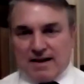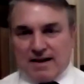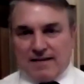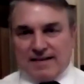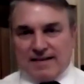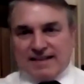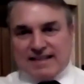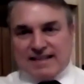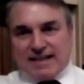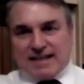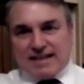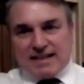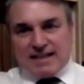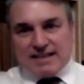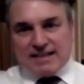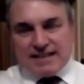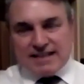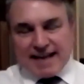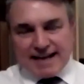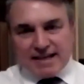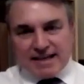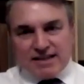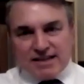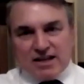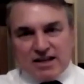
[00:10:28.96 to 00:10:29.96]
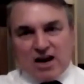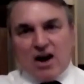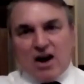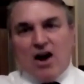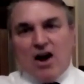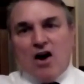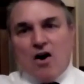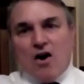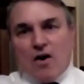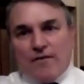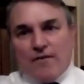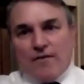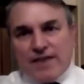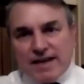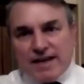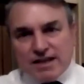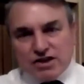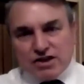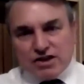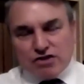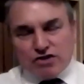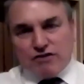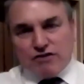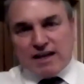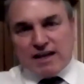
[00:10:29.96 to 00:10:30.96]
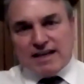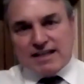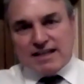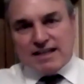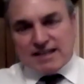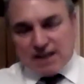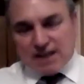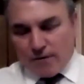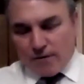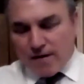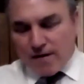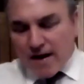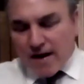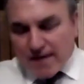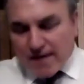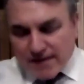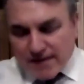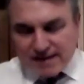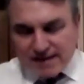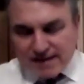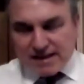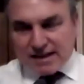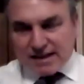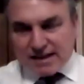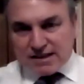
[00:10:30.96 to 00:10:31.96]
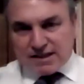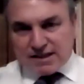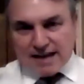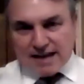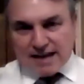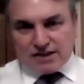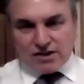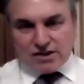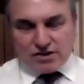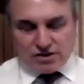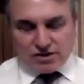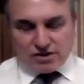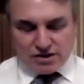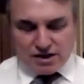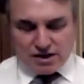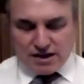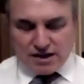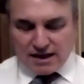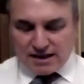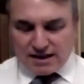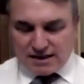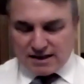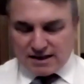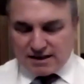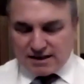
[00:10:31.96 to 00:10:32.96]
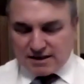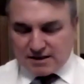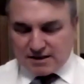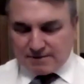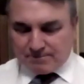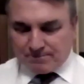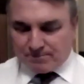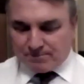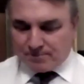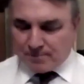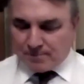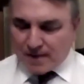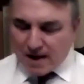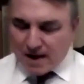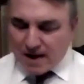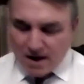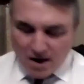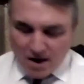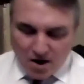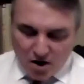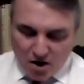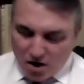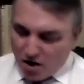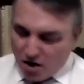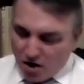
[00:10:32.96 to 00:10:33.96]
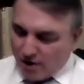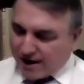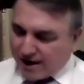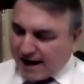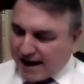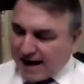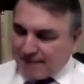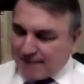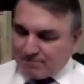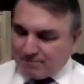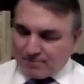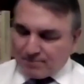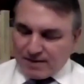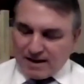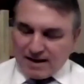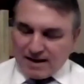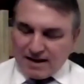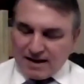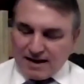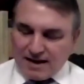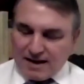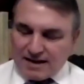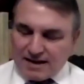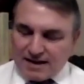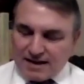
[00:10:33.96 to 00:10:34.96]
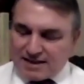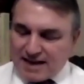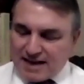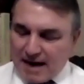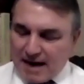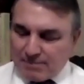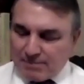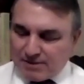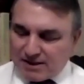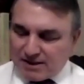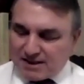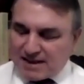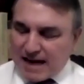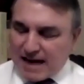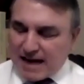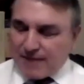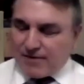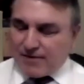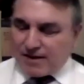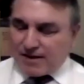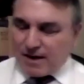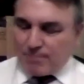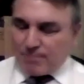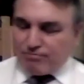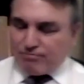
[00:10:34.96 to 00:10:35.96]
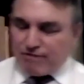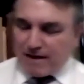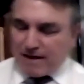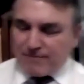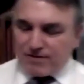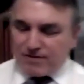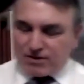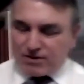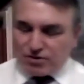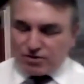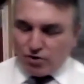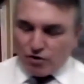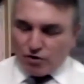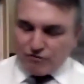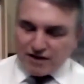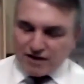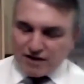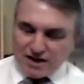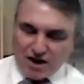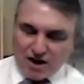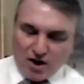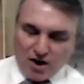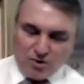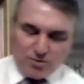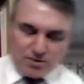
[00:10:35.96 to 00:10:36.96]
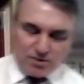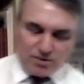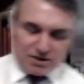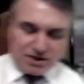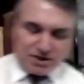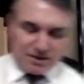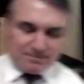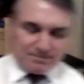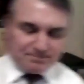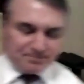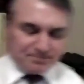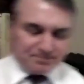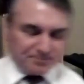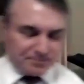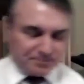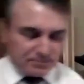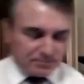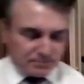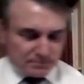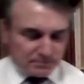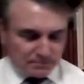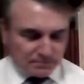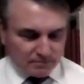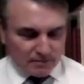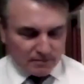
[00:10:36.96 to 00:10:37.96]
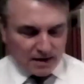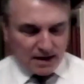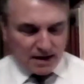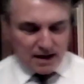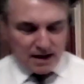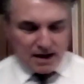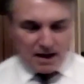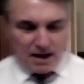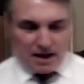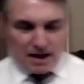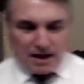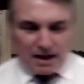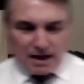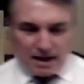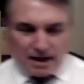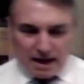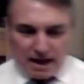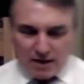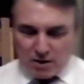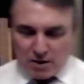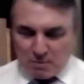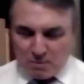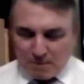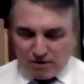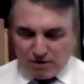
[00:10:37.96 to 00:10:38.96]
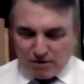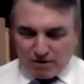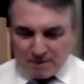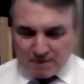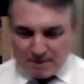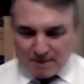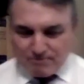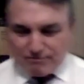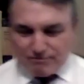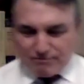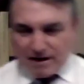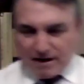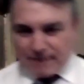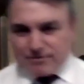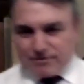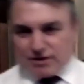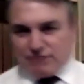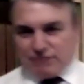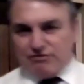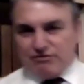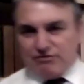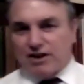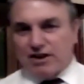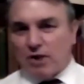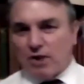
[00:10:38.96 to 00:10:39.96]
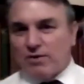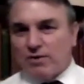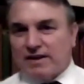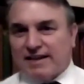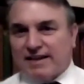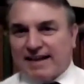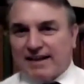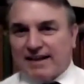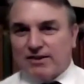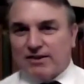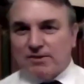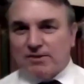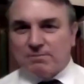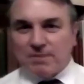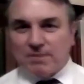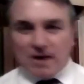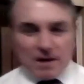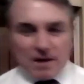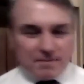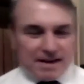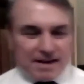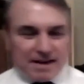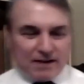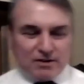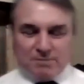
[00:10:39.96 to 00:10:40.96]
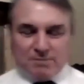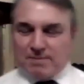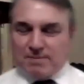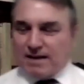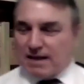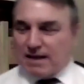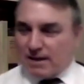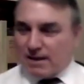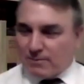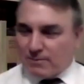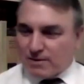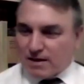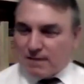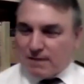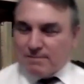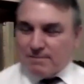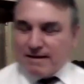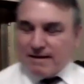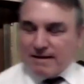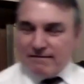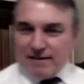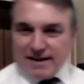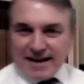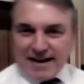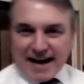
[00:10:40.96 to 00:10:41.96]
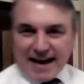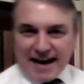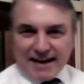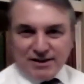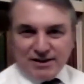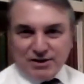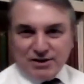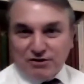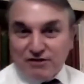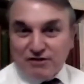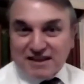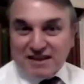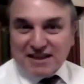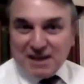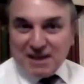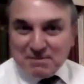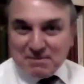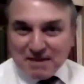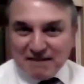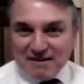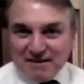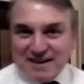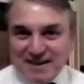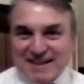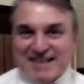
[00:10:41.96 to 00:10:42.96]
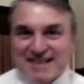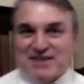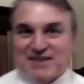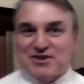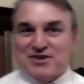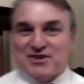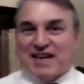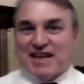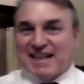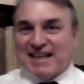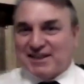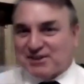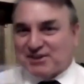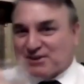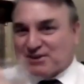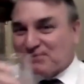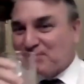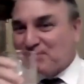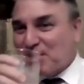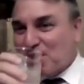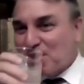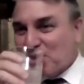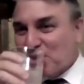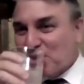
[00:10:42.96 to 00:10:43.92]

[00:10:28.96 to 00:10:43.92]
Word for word: that is at the center of history itself. This is Chesterton's thesis. Okay, chapter seven, a prefatory note. And that would probably be prefatory note in England, but I'm now speaking with an American accent, or at least an American intonation.